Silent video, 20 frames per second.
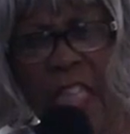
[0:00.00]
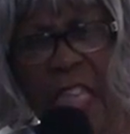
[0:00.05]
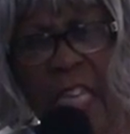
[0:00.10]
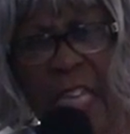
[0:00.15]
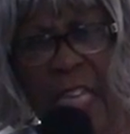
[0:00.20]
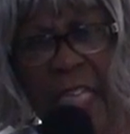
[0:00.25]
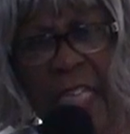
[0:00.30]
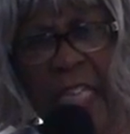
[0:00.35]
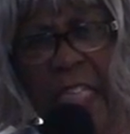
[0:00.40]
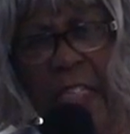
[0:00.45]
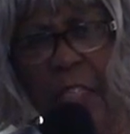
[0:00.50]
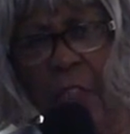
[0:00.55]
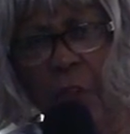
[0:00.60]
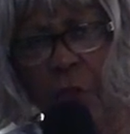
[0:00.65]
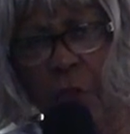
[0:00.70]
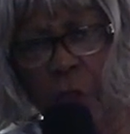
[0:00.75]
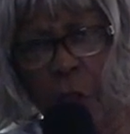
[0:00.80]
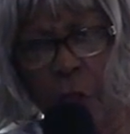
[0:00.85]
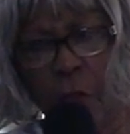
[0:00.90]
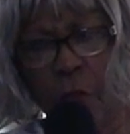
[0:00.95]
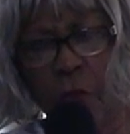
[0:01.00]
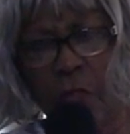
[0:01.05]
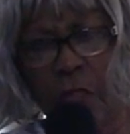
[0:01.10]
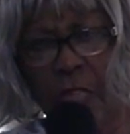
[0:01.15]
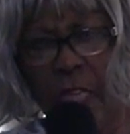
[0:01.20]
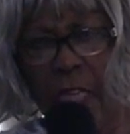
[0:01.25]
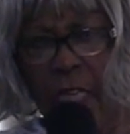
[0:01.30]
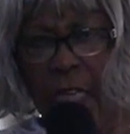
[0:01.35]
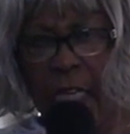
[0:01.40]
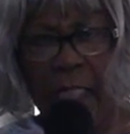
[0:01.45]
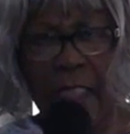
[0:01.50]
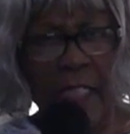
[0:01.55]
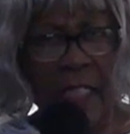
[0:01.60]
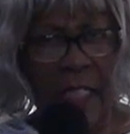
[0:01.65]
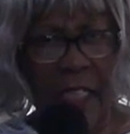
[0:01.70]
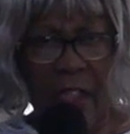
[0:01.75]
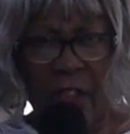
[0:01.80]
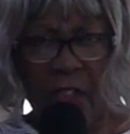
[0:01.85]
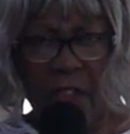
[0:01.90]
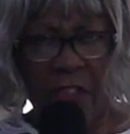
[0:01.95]
thing in the church and
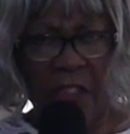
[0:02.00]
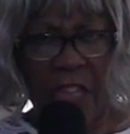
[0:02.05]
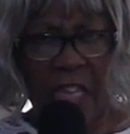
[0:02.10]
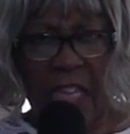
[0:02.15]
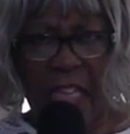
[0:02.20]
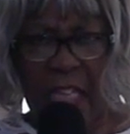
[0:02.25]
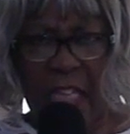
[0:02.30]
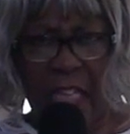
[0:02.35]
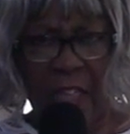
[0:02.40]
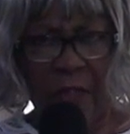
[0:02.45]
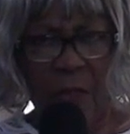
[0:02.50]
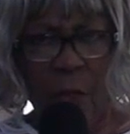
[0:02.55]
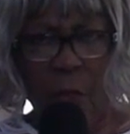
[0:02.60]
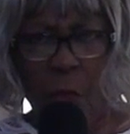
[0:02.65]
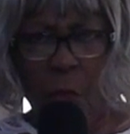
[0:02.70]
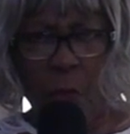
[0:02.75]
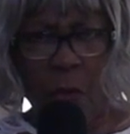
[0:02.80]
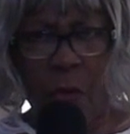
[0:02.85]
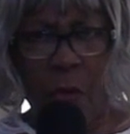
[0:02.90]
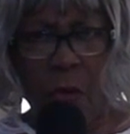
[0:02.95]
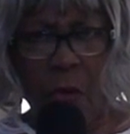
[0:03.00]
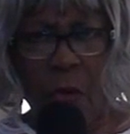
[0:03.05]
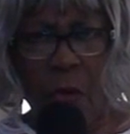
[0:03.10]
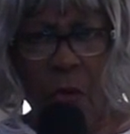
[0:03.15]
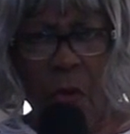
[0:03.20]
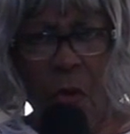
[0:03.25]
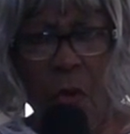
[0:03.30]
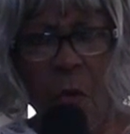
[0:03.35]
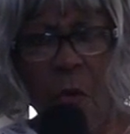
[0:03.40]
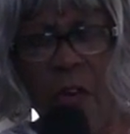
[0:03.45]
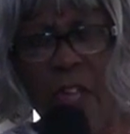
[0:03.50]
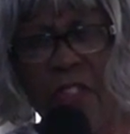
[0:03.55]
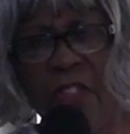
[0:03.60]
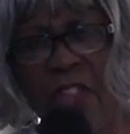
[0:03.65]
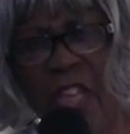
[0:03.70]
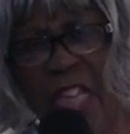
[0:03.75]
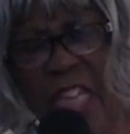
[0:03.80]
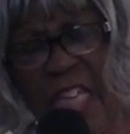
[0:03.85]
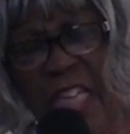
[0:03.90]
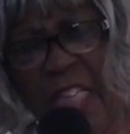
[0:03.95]
another thing in the world. One
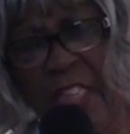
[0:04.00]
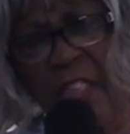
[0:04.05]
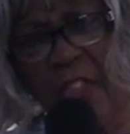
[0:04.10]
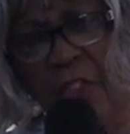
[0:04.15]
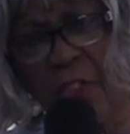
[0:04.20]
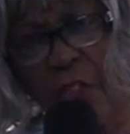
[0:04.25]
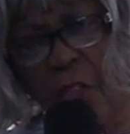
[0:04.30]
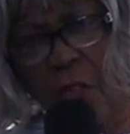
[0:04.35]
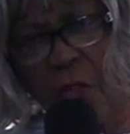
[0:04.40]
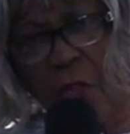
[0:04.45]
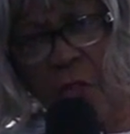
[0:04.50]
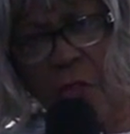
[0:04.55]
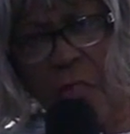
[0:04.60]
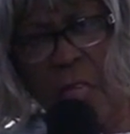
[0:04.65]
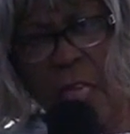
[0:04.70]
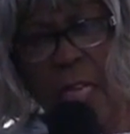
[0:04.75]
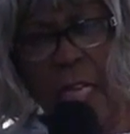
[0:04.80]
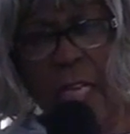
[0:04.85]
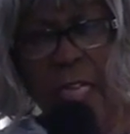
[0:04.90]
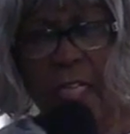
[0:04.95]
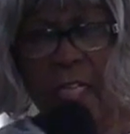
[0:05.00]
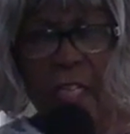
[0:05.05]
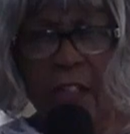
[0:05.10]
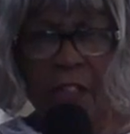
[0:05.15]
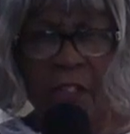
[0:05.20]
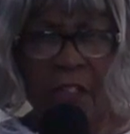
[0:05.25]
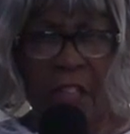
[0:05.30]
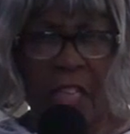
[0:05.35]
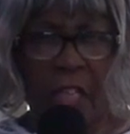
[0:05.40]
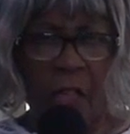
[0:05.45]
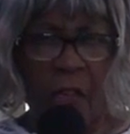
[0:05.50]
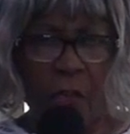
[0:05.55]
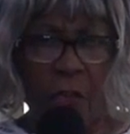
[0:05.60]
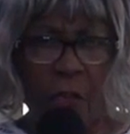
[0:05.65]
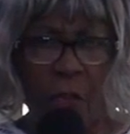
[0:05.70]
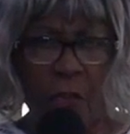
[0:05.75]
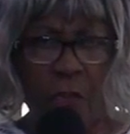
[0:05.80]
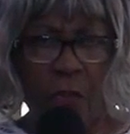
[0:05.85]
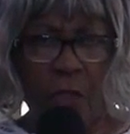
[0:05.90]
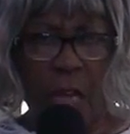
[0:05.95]
thing in the church and another thing on
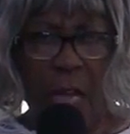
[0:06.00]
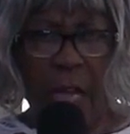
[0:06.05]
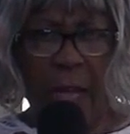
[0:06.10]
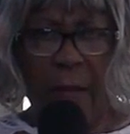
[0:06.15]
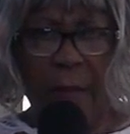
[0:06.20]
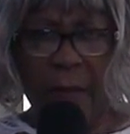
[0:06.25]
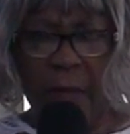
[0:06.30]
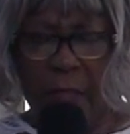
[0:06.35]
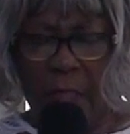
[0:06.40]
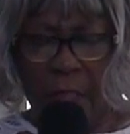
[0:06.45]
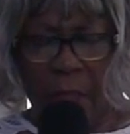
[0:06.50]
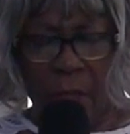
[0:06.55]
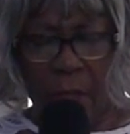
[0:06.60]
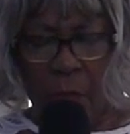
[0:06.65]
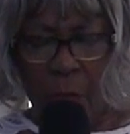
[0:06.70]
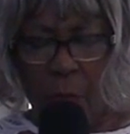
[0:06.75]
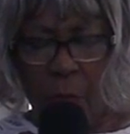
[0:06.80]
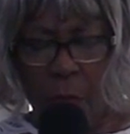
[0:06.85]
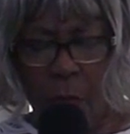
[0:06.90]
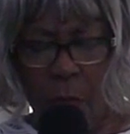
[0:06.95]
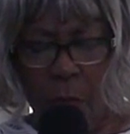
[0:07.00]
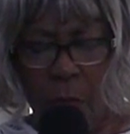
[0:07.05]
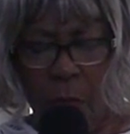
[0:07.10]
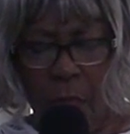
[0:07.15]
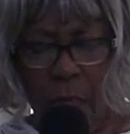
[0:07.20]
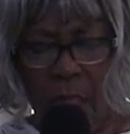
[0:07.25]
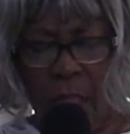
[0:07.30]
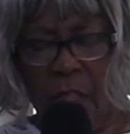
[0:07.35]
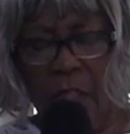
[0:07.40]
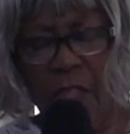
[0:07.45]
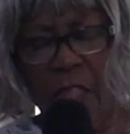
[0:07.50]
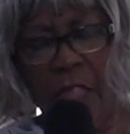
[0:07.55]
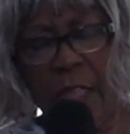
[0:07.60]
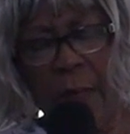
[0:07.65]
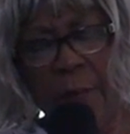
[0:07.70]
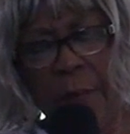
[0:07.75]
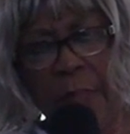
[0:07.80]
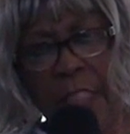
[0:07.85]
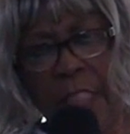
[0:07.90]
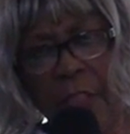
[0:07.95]
your job and in school. And you are
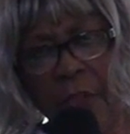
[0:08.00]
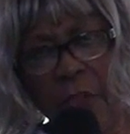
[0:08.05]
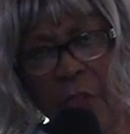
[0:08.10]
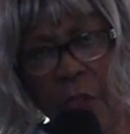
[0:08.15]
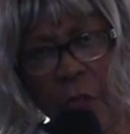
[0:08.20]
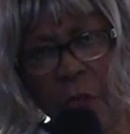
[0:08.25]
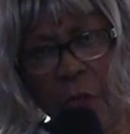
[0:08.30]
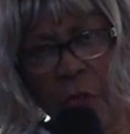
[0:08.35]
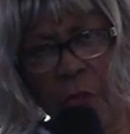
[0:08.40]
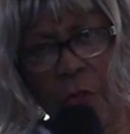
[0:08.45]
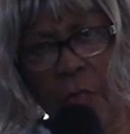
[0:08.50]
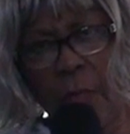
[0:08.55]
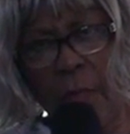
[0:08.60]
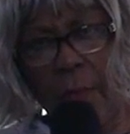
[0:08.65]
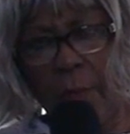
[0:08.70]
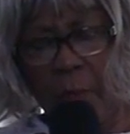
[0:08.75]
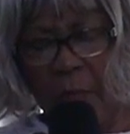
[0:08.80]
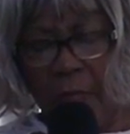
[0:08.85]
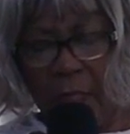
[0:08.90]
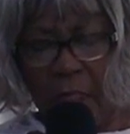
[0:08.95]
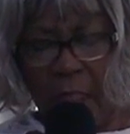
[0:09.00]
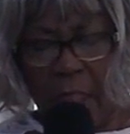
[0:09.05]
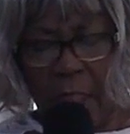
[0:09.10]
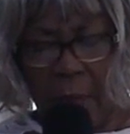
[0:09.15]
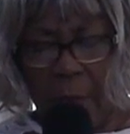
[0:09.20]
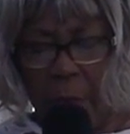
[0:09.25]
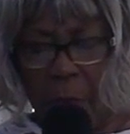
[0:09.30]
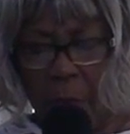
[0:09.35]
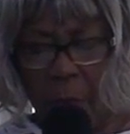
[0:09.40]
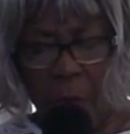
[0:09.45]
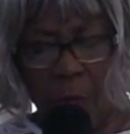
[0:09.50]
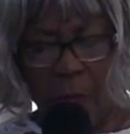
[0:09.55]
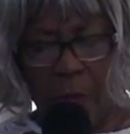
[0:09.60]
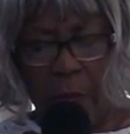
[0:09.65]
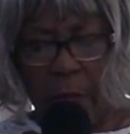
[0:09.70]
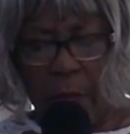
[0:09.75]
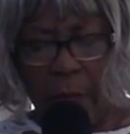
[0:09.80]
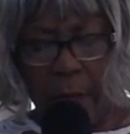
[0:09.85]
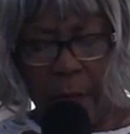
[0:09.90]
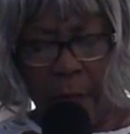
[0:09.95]
coming in church being a hypocrite.
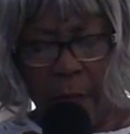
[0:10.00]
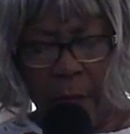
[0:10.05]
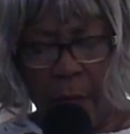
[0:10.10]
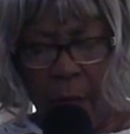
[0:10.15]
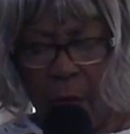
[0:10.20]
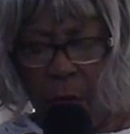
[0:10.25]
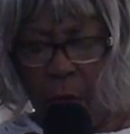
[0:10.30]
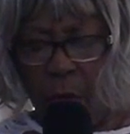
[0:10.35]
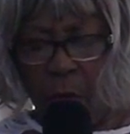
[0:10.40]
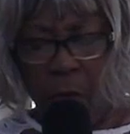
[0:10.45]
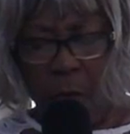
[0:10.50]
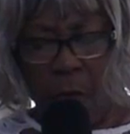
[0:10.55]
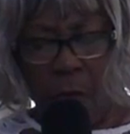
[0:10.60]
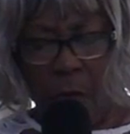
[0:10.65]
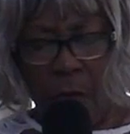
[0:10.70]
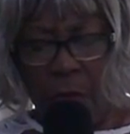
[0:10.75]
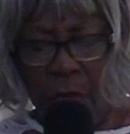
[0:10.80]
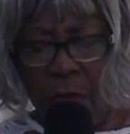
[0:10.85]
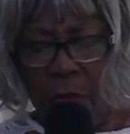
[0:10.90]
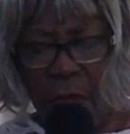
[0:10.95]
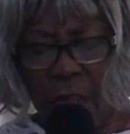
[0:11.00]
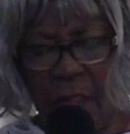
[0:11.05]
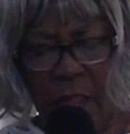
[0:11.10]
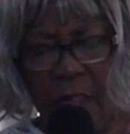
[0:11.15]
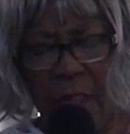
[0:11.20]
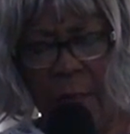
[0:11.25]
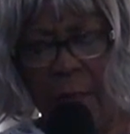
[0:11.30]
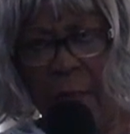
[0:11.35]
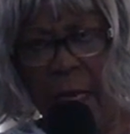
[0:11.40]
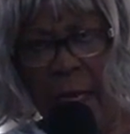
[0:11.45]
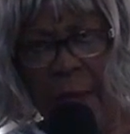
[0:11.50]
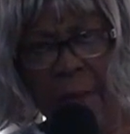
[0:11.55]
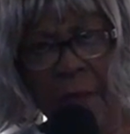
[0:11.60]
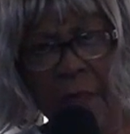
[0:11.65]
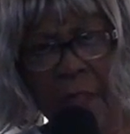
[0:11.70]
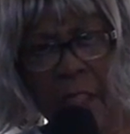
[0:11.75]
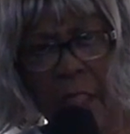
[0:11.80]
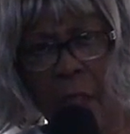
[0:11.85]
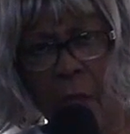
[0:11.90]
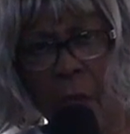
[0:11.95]
Lord Jesus, the Bible
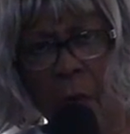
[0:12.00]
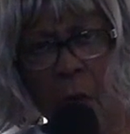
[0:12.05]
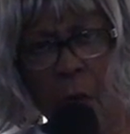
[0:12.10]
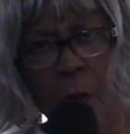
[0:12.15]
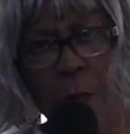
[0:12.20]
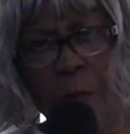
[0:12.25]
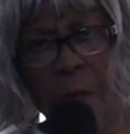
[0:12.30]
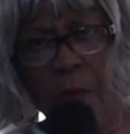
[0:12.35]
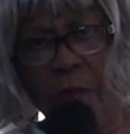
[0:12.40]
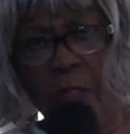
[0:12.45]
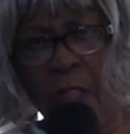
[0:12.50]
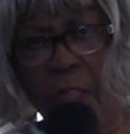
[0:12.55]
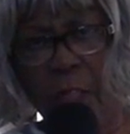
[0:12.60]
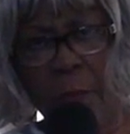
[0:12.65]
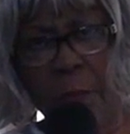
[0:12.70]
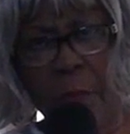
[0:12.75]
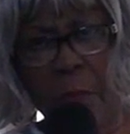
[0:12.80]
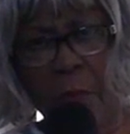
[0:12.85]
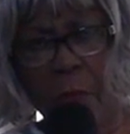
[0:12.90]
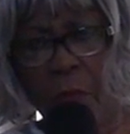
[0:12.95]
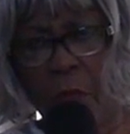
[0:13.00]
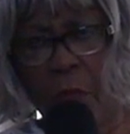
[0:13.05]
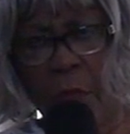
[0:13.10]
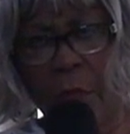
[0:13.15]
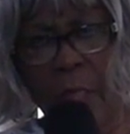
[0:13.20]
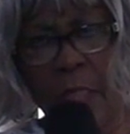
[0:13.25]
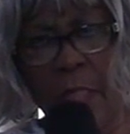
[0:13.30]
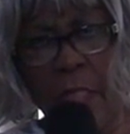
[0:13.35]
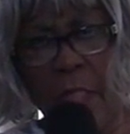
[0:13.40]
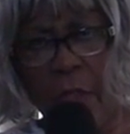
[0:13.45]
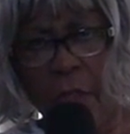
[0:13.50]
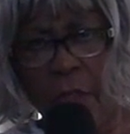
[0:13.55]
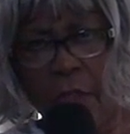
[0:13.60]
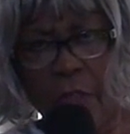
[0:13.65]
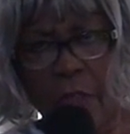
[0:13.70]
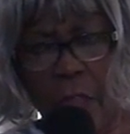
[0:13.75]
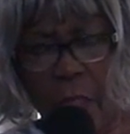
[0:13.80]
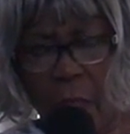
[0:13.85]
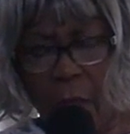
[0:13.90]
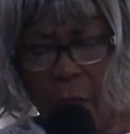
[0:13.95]
says the hope of a hypocrite
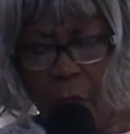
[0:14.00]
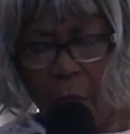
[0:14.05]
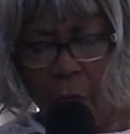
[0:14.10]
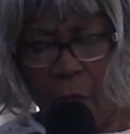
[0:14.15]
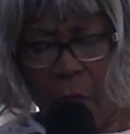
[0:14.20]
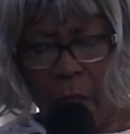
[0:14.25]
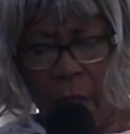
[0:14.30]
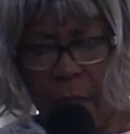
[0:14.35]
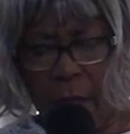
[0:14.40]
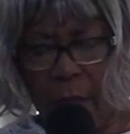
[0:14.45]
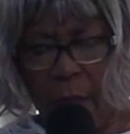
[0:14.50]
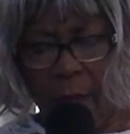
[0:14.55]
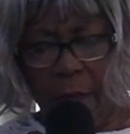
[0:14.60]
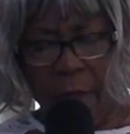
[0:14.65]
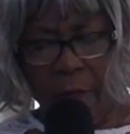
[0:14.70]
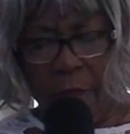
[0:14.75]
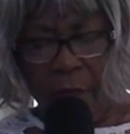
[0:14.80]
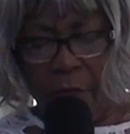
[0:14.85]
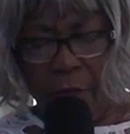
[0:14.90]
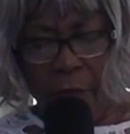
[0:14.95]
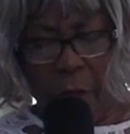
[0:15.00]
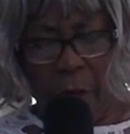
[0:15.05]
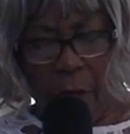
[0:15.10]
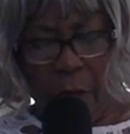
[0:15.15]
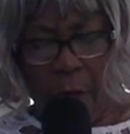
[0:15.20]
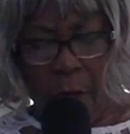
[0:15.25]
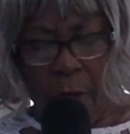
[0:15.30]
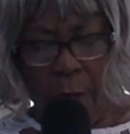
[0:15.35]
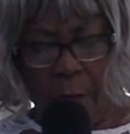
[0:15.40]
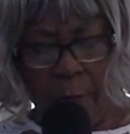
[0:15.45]
shall what? fall.